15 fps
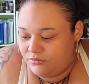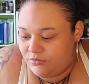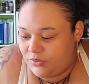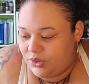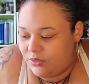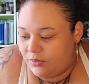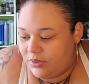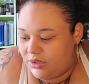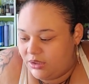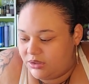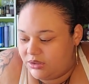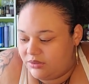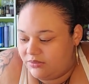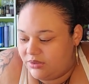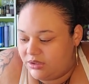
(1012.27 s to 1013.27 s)
You wanting
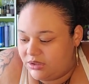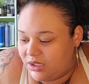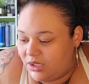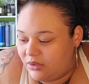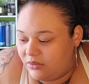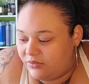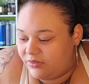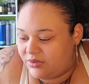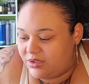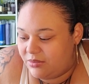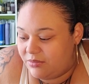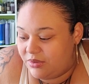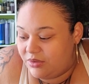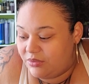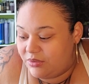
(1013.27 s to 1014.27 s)
to reach out. For some
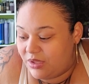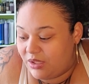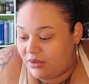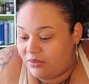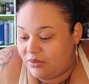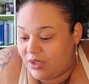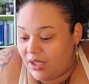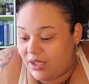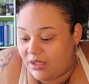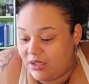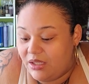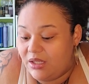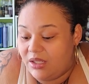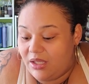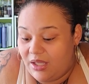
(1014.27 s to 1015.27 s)
of you, you're not
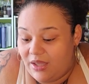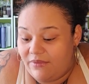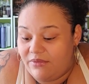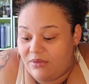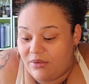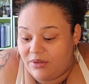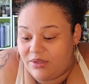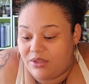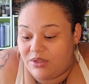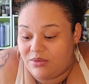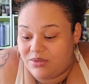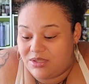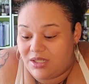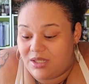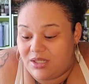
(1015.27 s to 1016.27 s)
heavy on the you
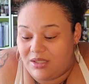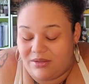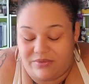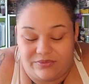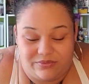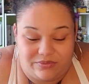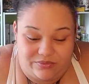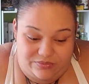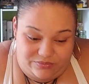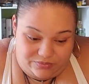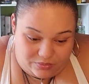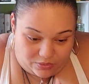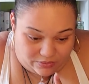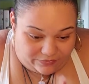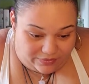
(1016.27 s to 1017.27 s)
sending,
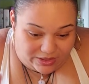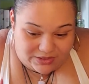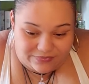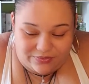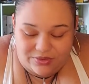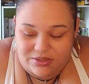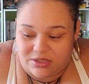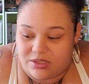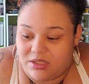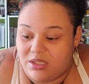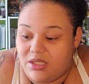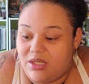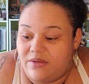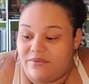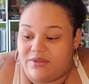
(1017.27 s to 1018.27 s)
or vice versa.
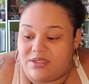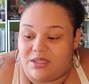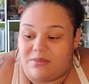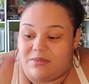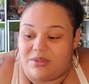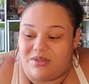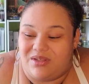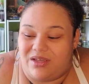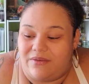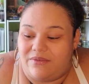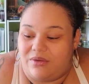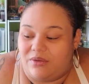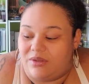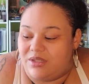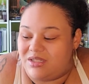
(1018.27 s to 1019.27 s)
For some of you, heavy
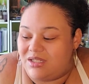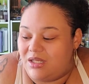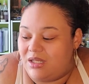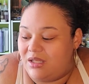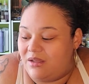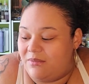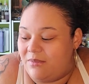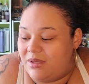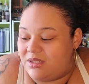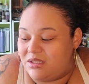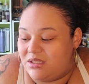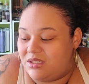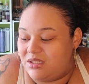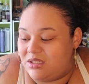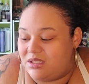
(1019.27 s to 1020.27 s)
on the sending a
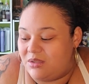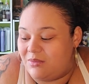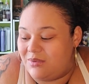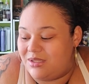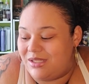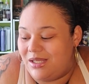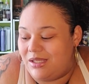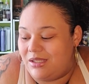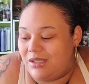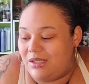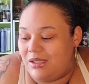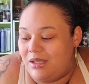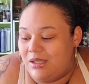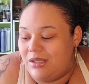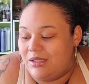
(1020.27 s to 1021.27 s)
message and someone taking
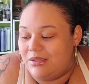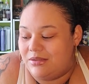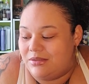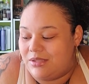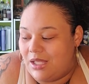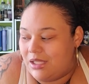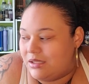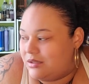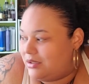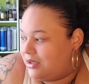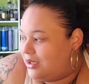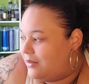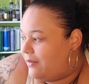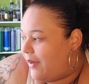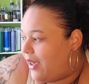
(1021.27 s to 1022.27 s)
days to
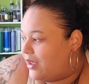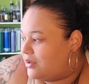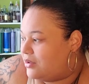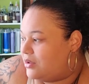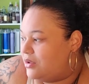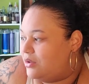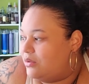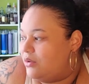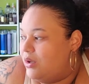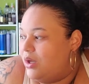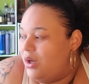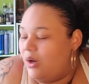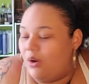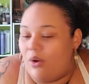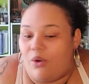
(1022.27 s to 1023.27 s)
get back to you,
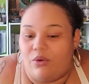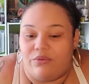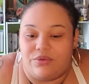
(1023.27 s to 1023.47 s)
over